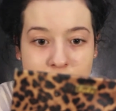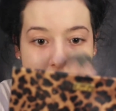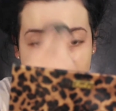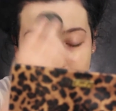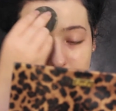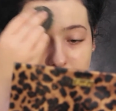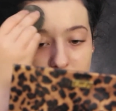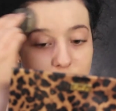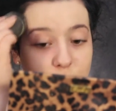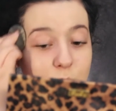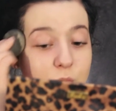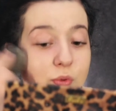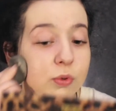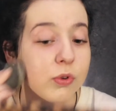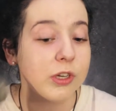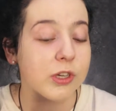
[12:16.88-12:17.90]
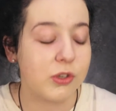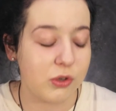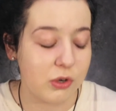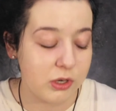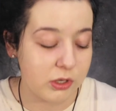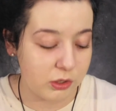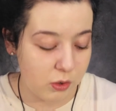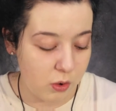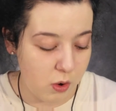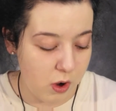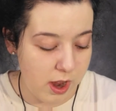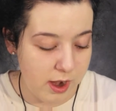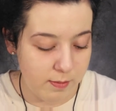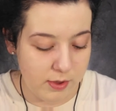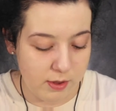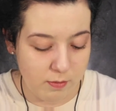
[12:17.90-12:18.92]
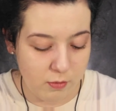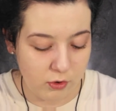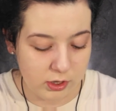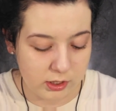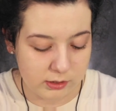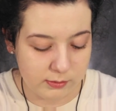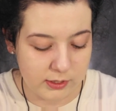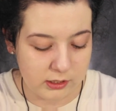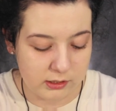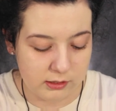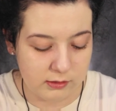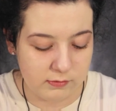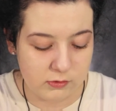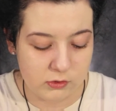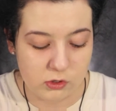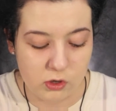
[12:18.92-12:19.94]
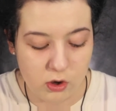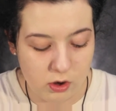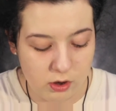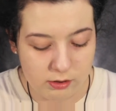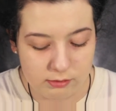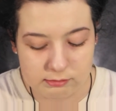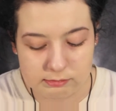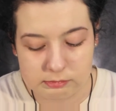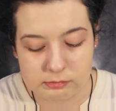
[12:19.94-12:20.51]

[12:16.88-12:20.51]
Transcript: but I'm pretty sure it's quite a bit more expensive, so.